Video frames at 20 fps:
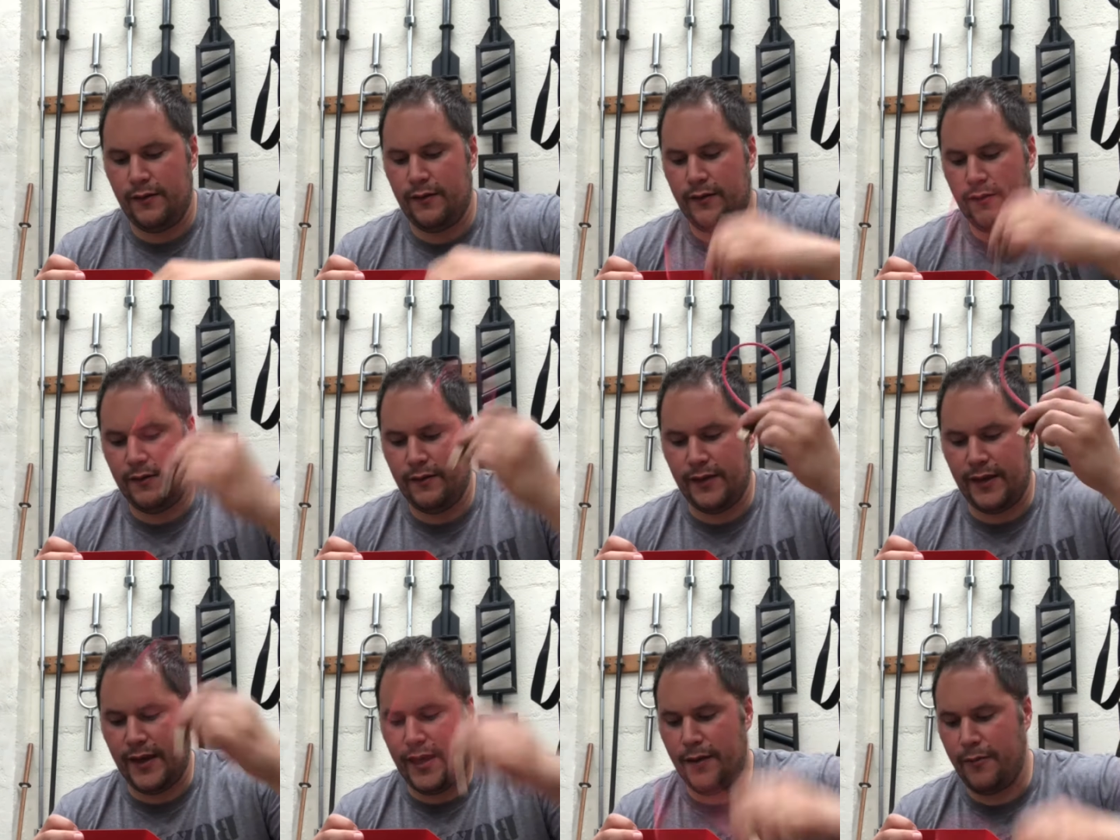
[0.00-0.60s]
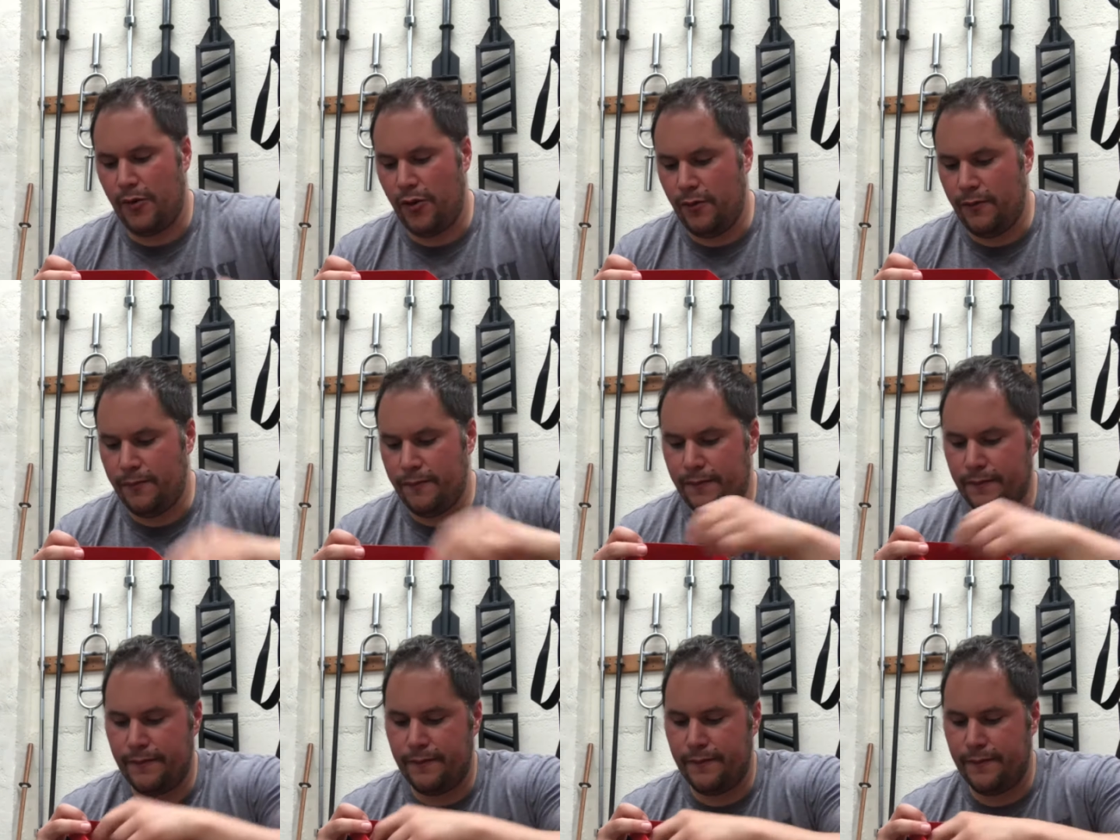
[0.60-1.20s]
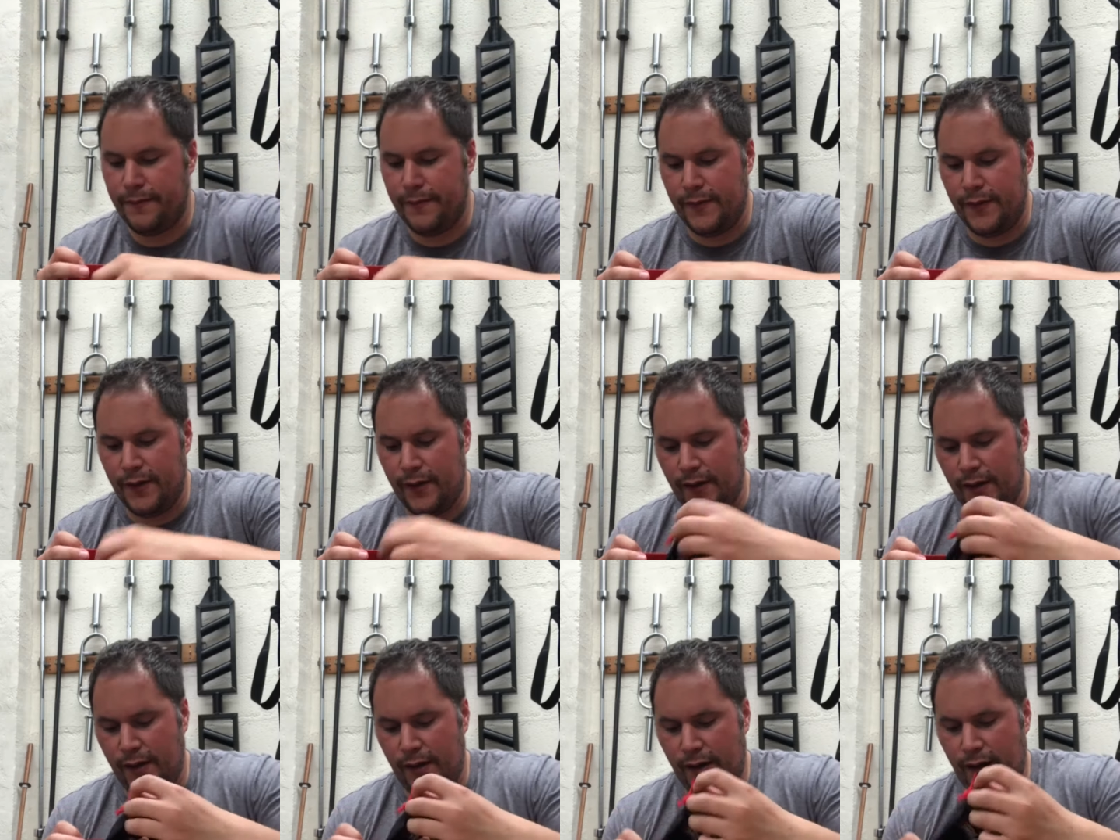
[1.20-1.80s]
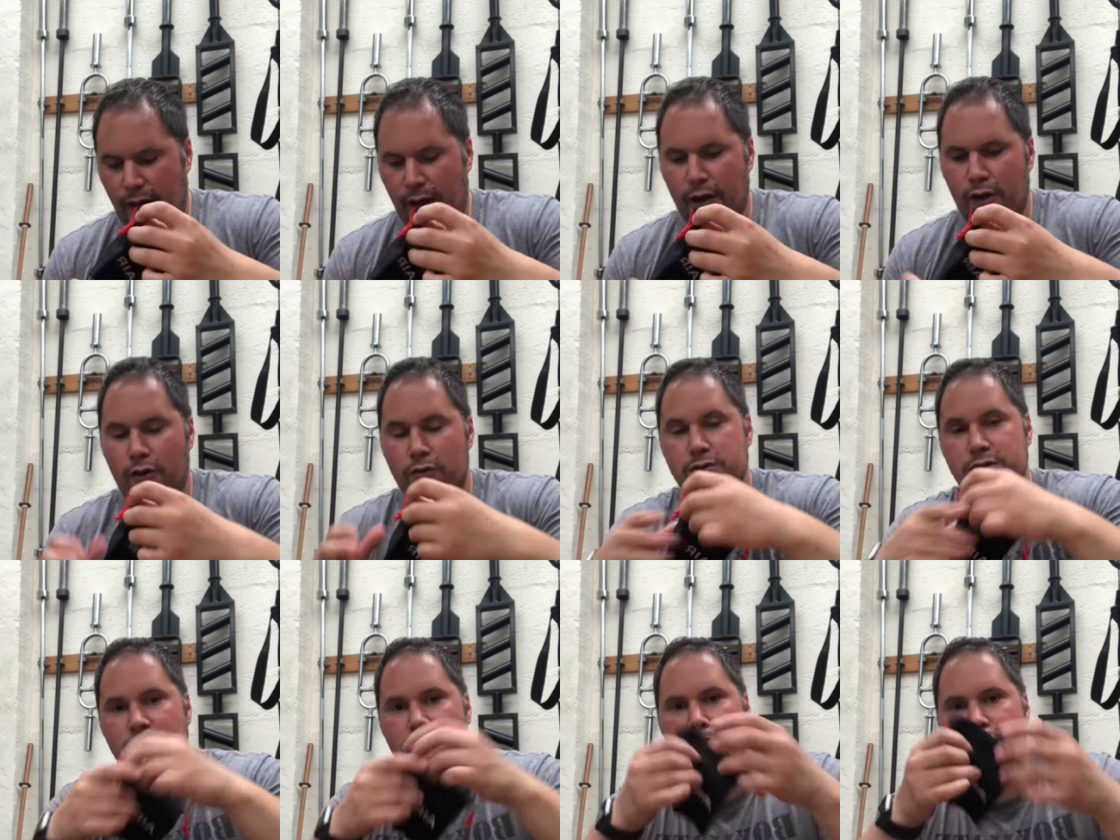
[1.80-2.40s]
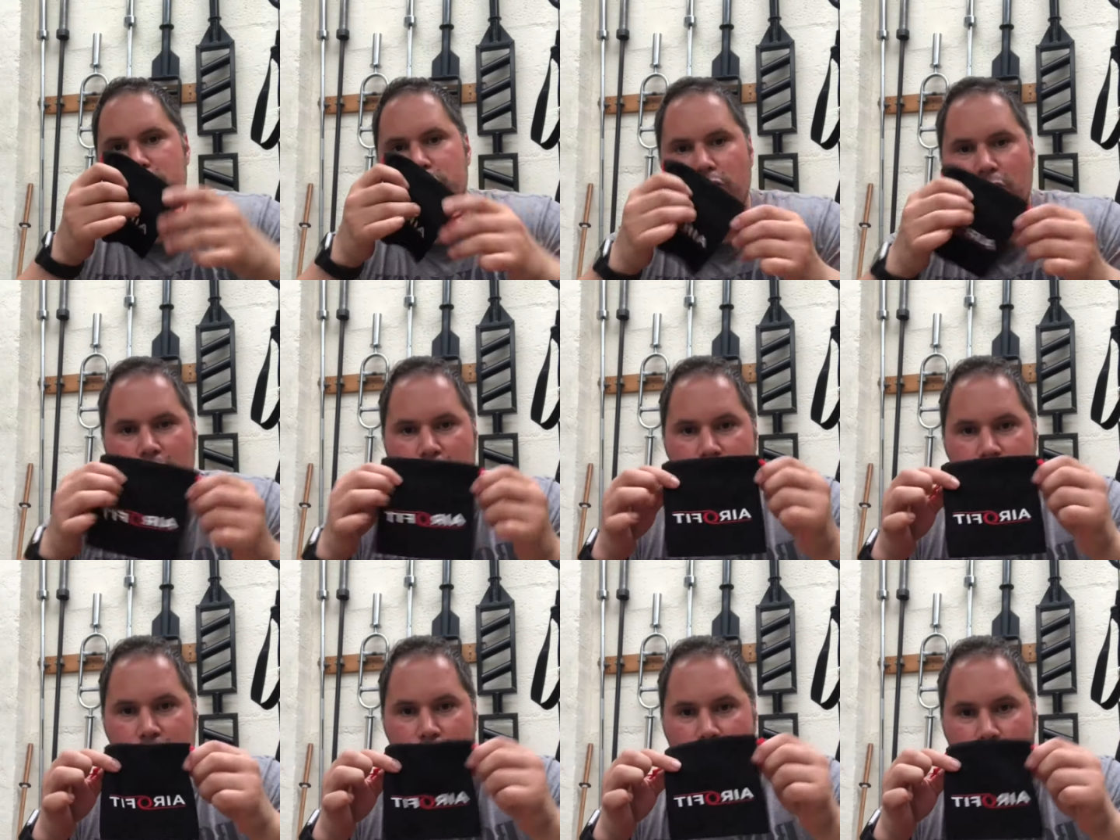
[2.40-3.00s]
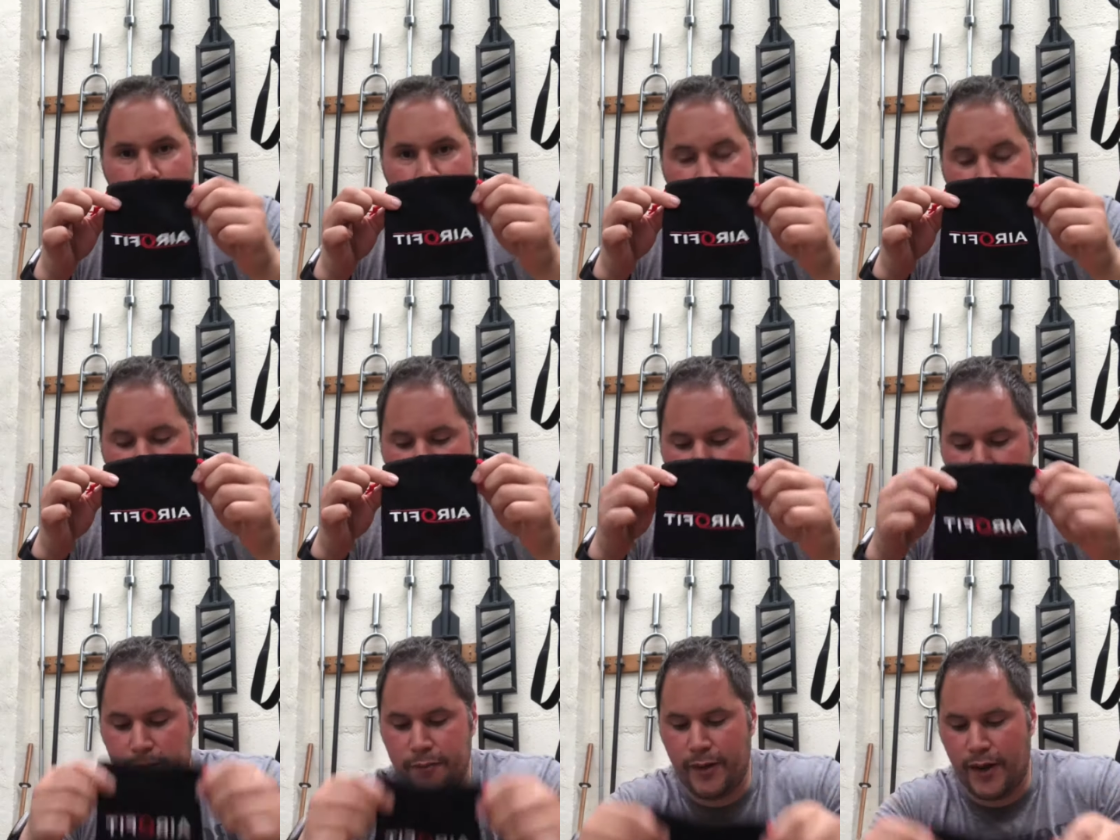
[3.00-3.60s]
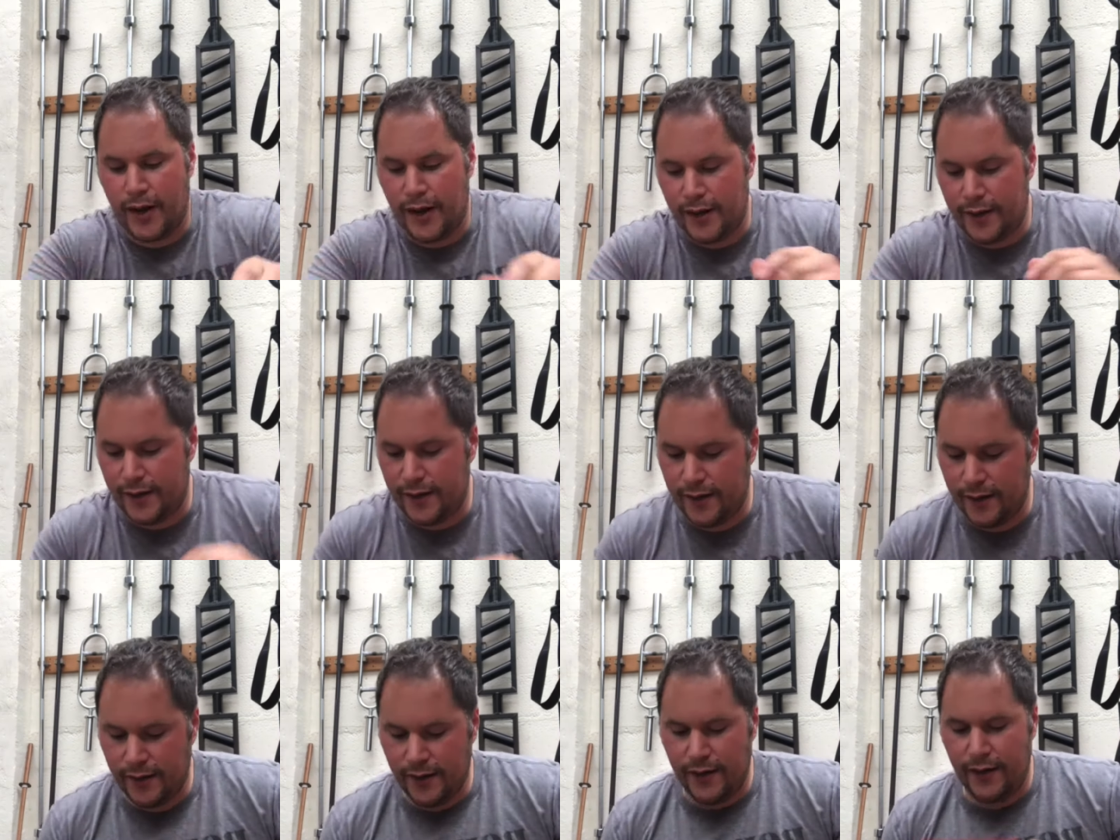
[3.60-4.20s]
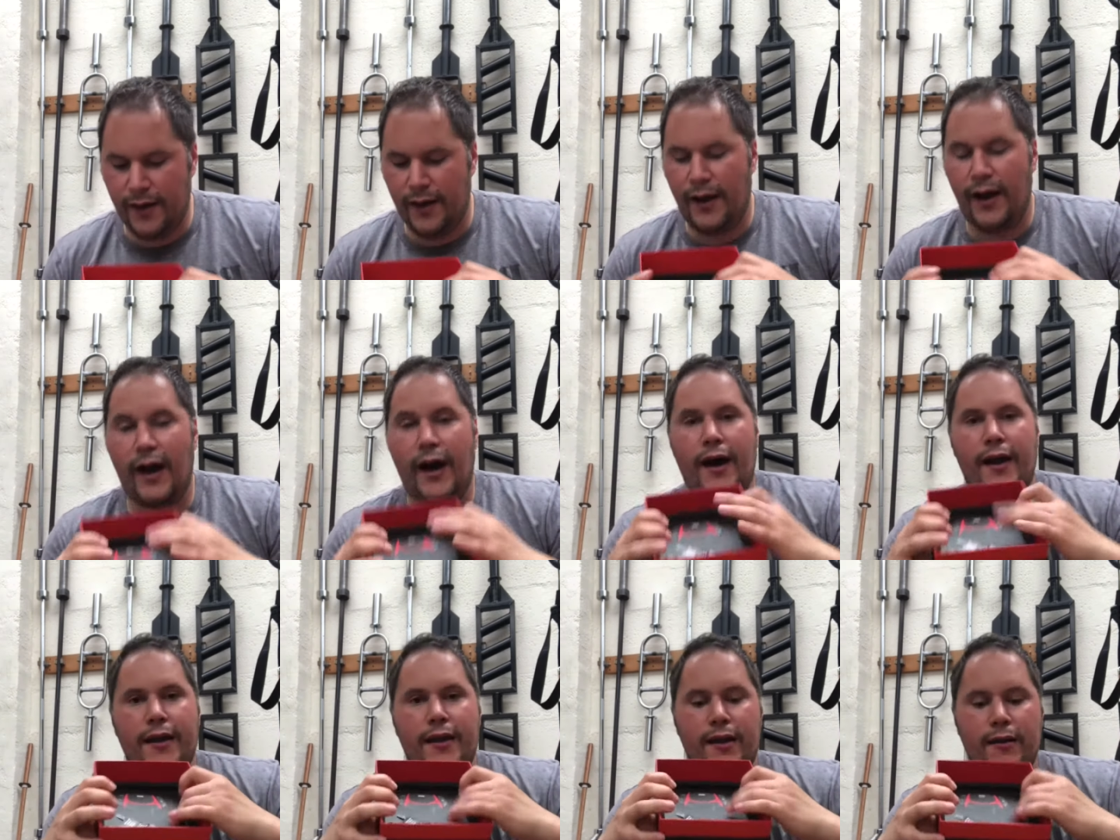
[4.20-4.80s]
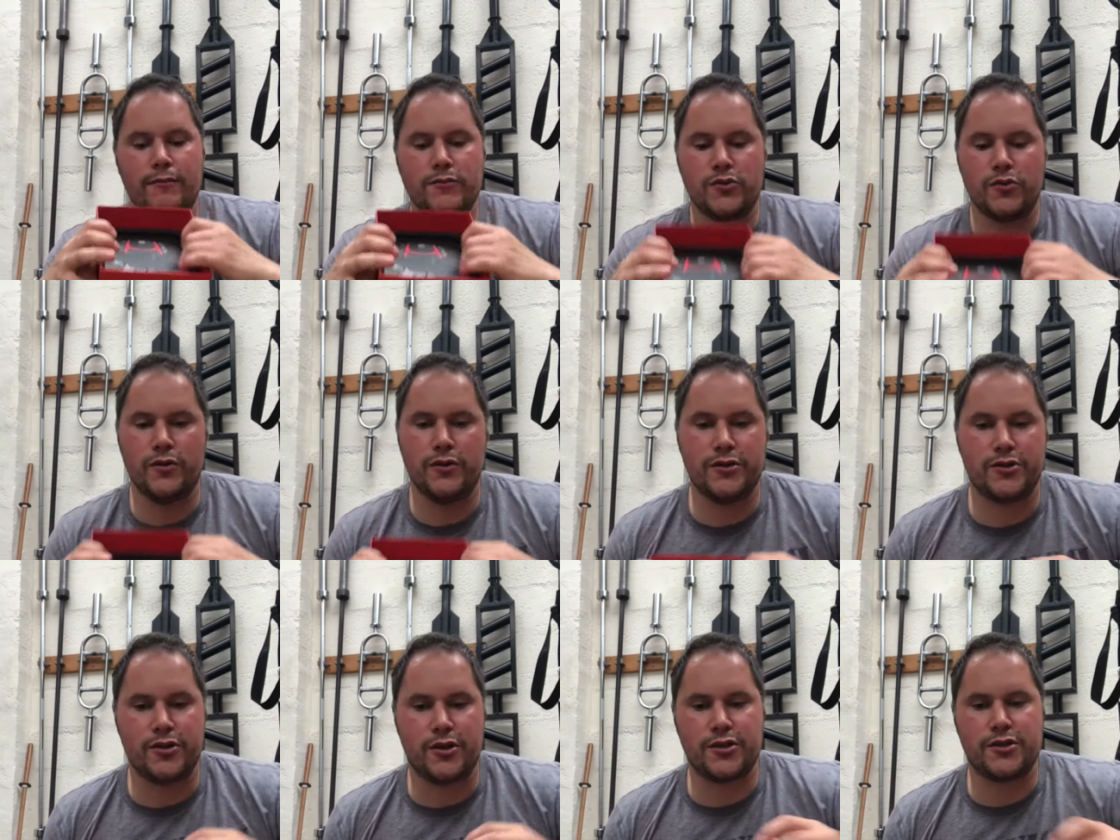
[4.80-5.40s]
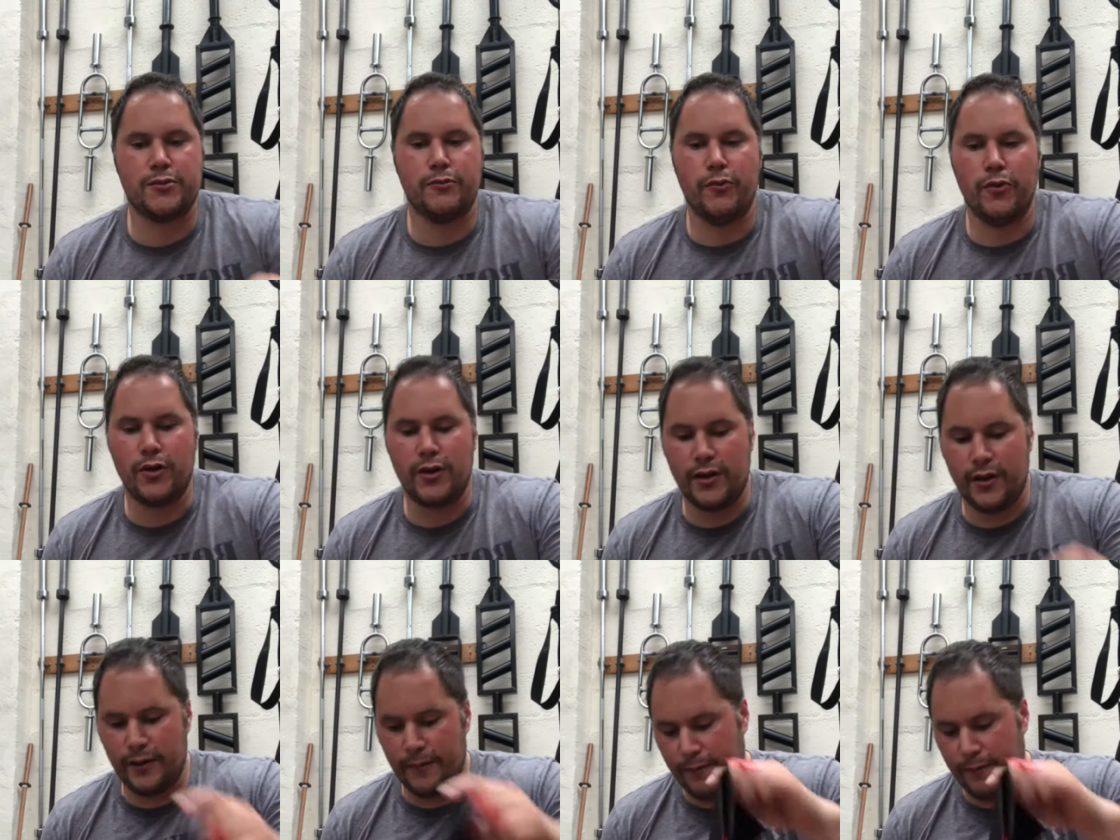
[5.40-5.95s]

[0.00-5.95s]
The cable, and it also comes with a wee caddy bag, and it comes with an instruction booklet.